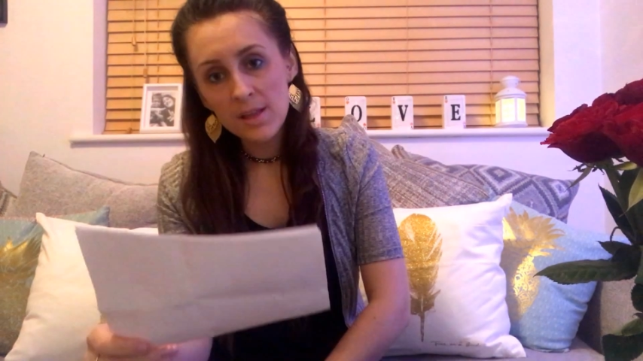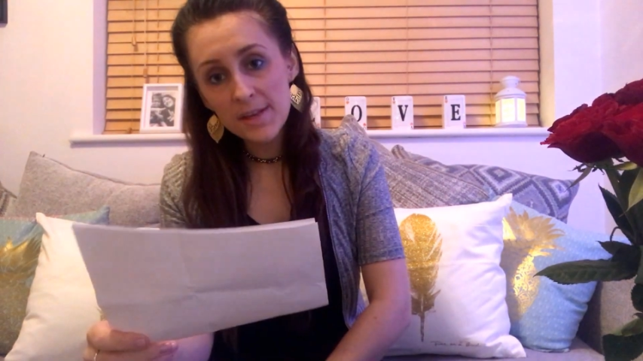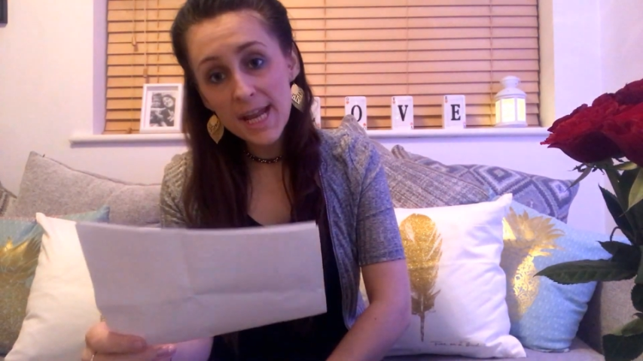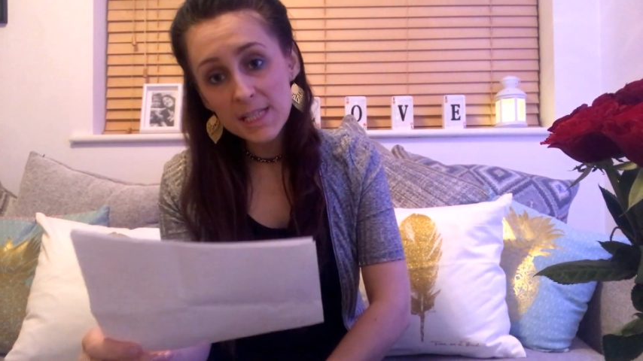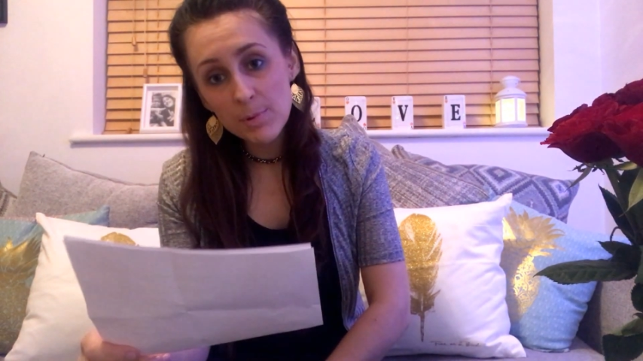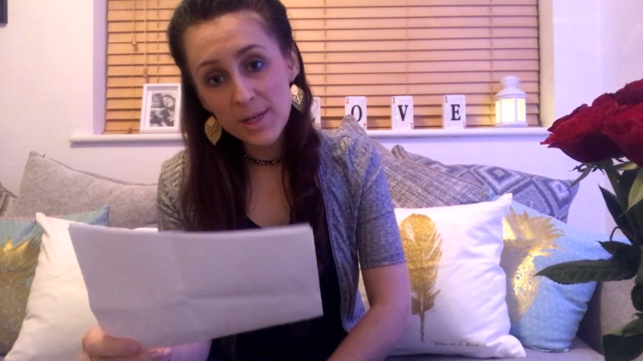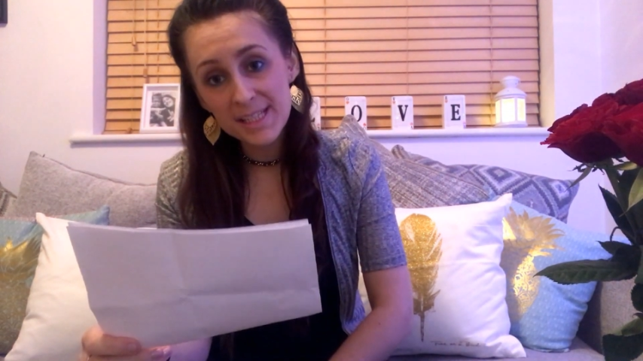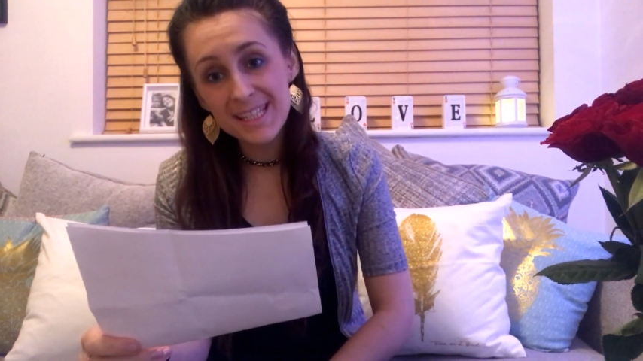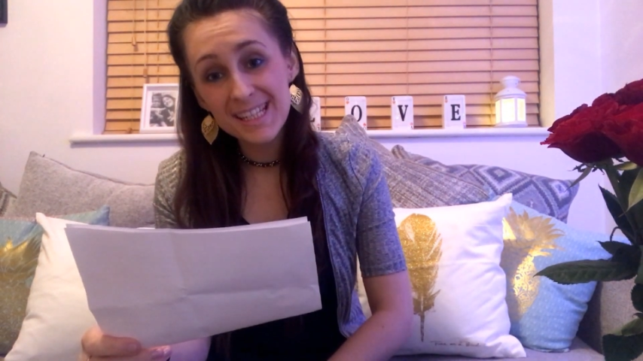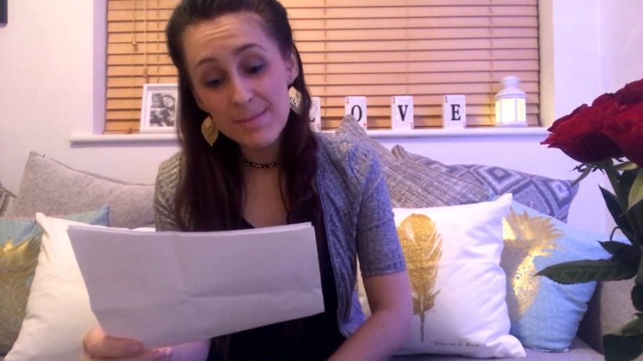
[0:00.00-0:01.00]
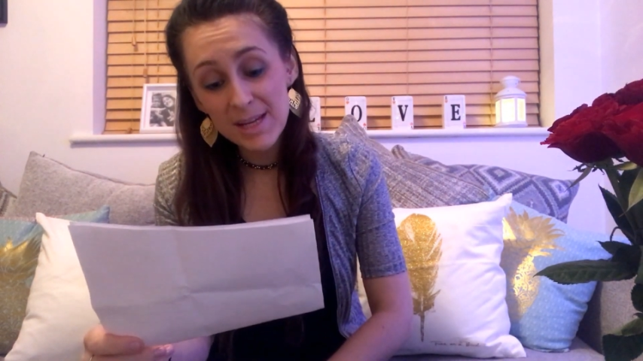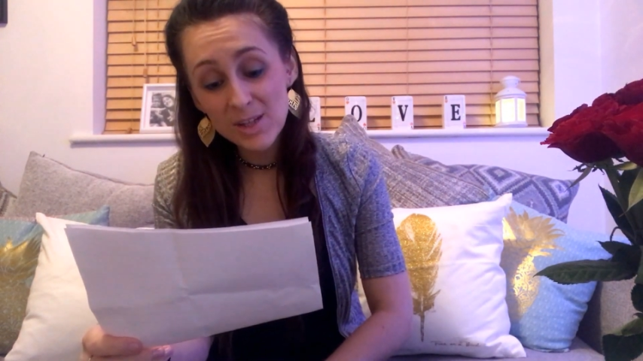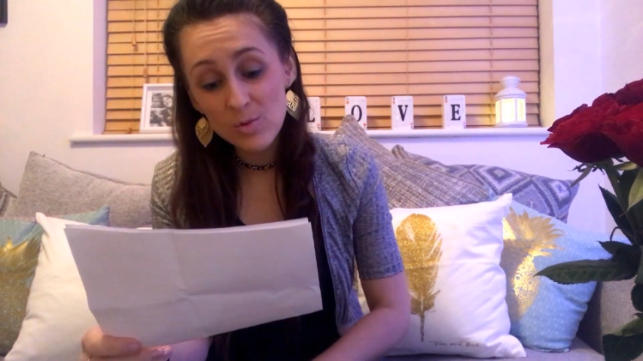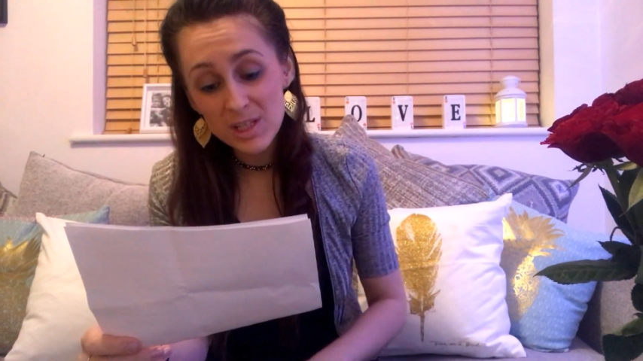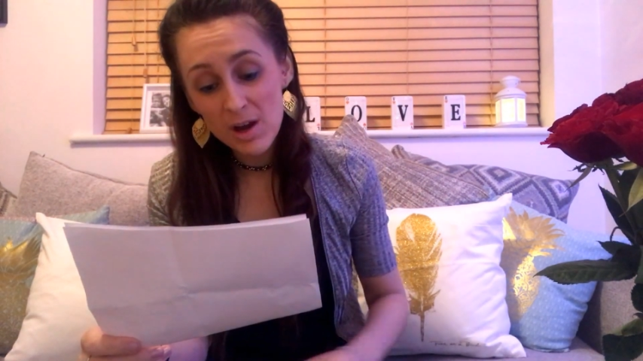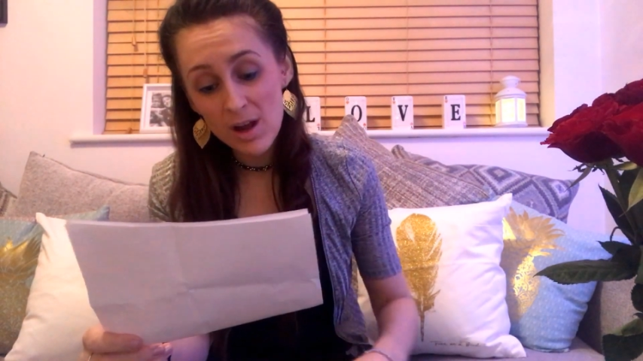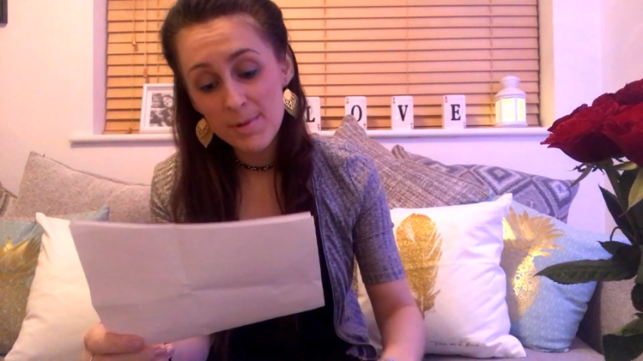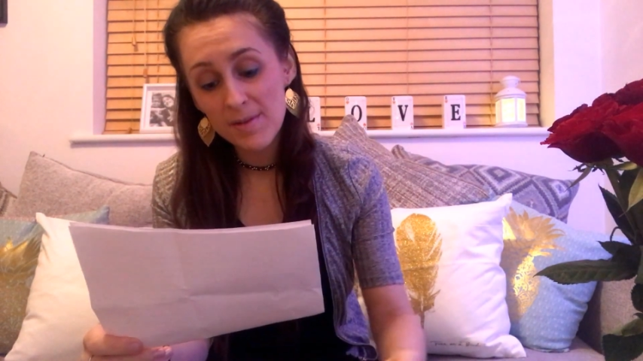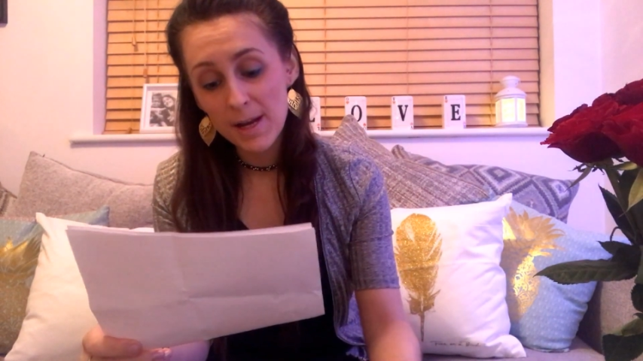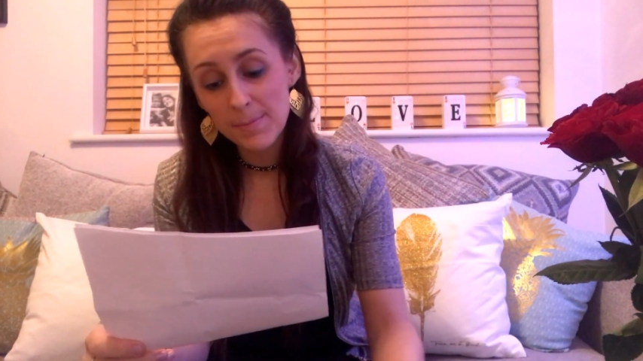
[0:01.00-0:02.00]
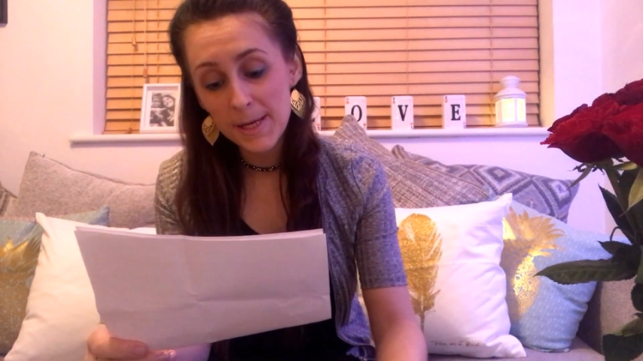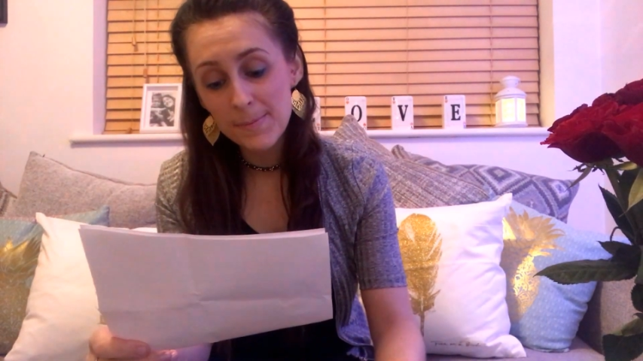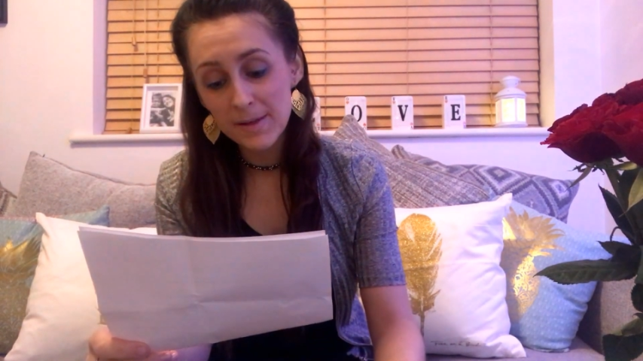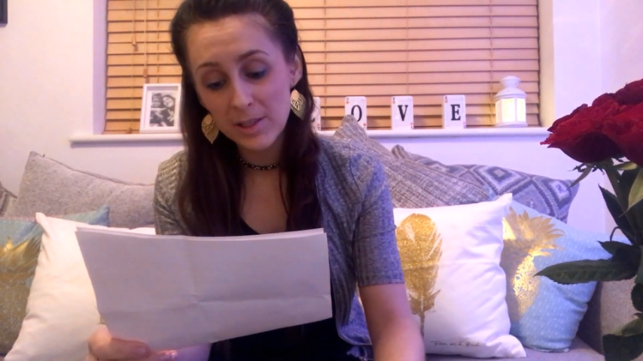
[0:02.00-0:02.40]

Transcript: The next point is to limit your time around people